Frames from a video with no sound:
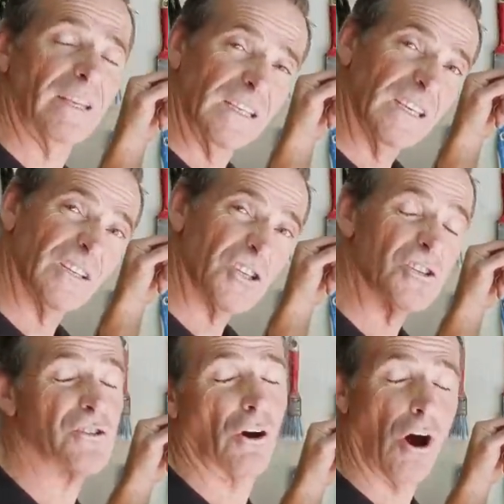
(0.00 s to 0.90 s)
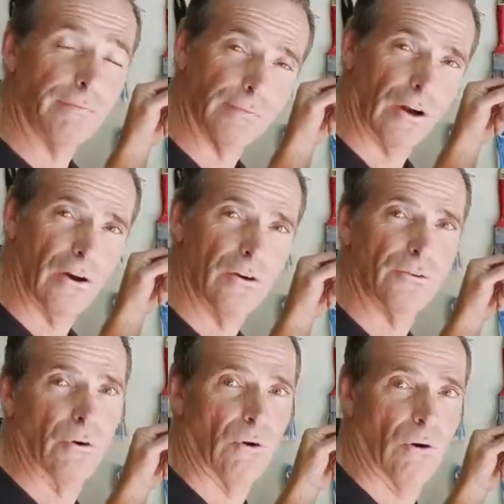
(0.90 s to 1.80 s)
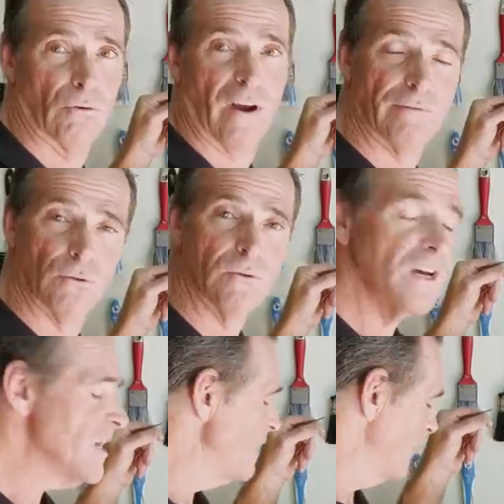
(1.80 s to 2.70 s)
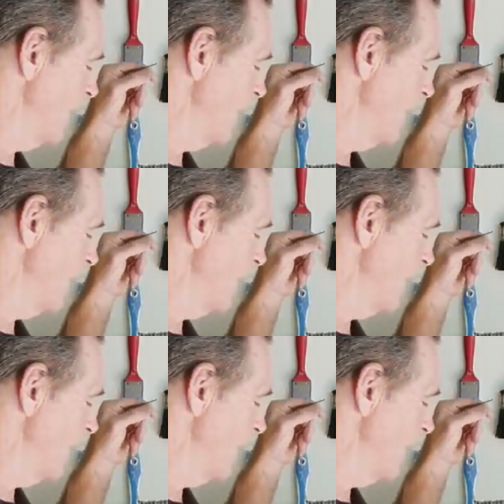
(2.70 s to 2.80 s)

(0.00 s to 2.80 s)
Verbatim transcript: muddy conditions or off-road or gravel,